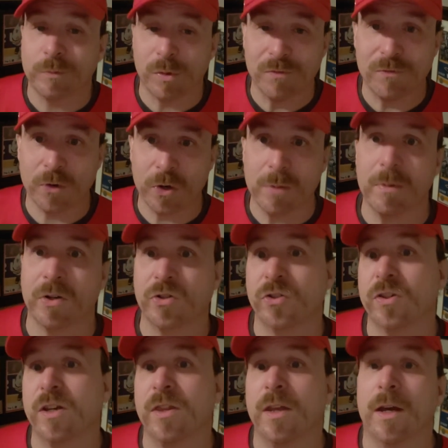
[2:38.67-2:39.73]
very much
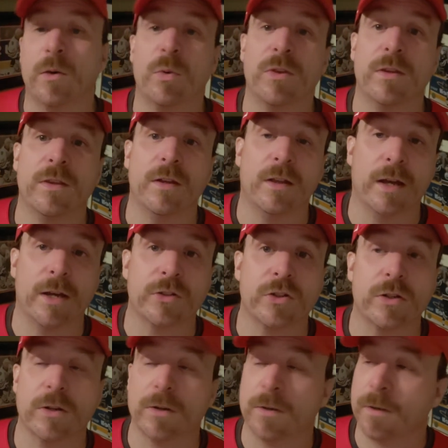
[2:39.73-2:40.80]
seen that within the last
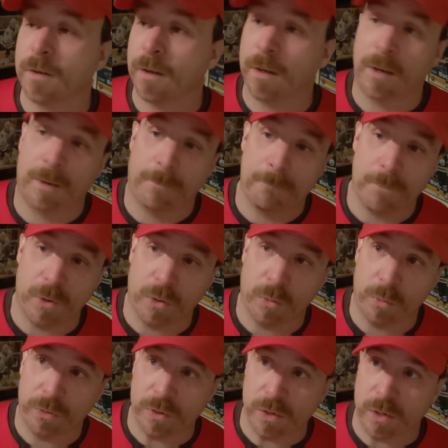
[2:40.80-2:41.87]
year, you know,
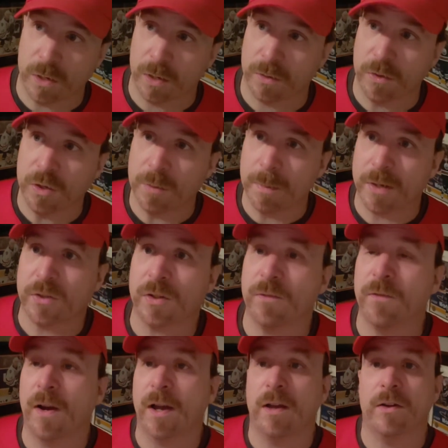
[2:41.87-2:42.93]
with the domestic
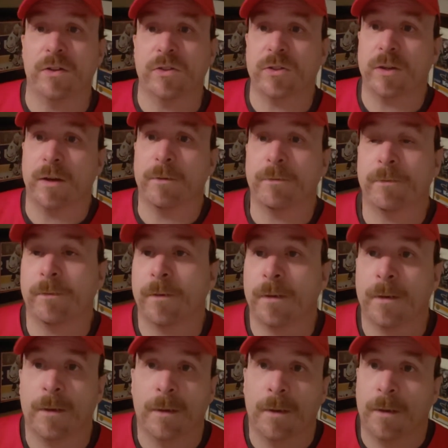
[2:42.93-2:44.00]
violence stuff
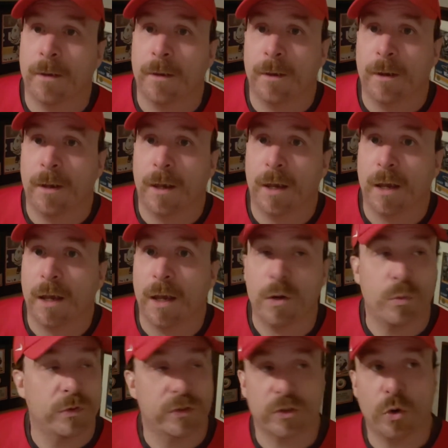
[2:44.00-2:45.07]

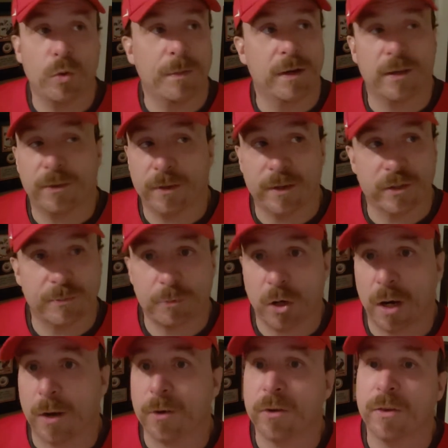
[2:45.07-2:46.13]
and with so many things
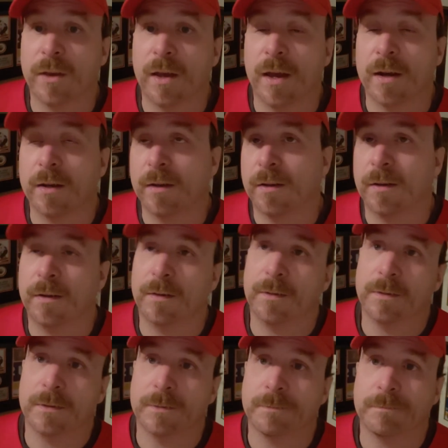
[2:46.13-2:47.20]
prior to that.
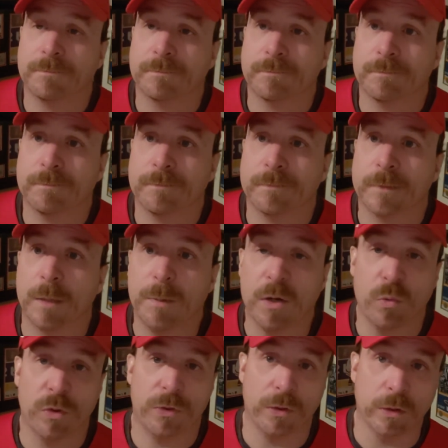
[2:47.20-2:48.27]
I mean,
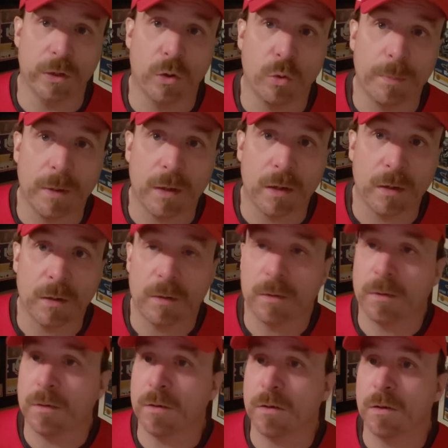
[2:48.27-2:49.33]
with the doping,
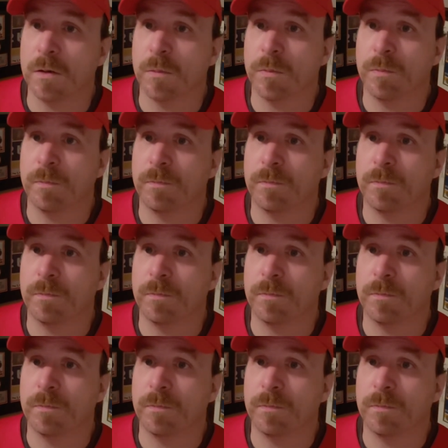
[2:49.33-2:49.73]
you know,